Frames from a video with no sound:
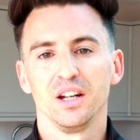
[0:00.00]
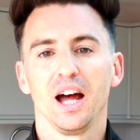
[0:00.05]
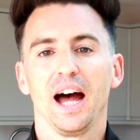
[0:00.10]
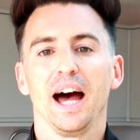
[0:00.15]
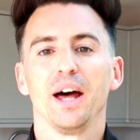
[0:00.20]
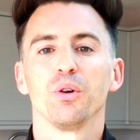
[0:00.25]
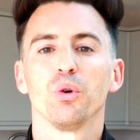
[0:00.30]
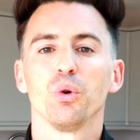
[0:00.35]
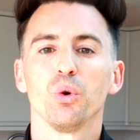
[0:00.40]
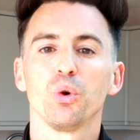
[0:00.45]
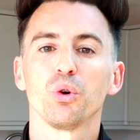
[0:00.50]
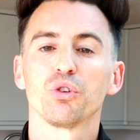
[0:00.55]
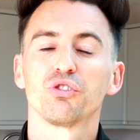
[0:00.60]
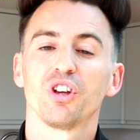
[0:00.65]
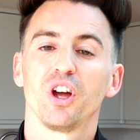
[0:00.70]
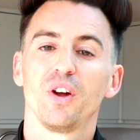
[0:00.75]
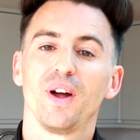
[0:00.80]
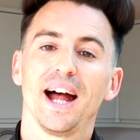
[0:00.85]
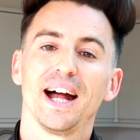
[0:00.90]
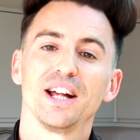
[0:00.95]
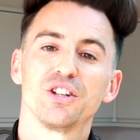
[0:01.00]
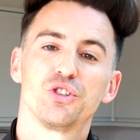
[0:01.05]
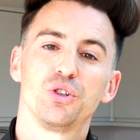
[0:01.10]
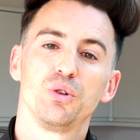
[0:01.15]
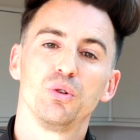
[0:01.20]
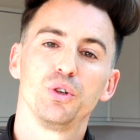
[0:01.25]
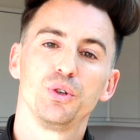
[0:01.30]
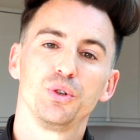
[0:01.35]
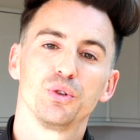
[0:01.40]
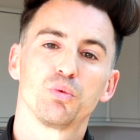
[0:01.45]
And also, as
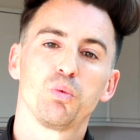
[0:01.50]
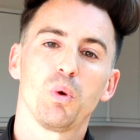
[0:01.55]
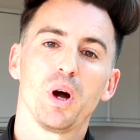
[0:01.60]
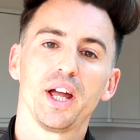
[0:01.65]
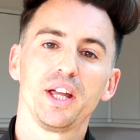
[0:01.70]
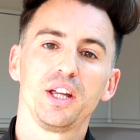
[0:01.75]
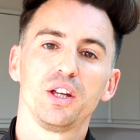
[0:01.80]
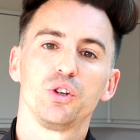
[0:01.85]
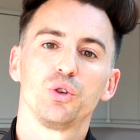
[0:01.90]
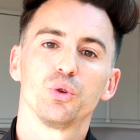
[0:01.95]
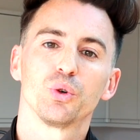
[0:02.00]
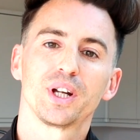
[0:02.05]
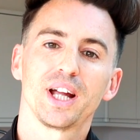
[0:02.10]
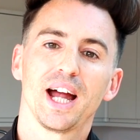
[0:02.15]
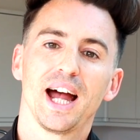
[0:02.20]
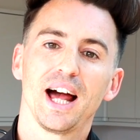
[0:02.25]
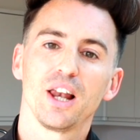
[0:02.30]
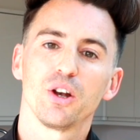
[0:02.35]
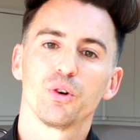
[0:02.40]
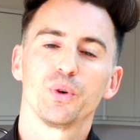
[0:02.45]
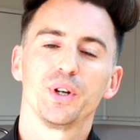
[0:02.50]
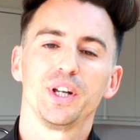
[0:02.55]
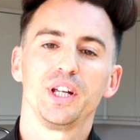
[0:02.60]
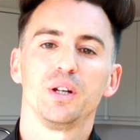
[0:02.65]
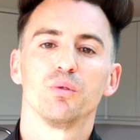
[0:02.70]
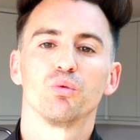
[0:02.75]
you lose weight, your calorie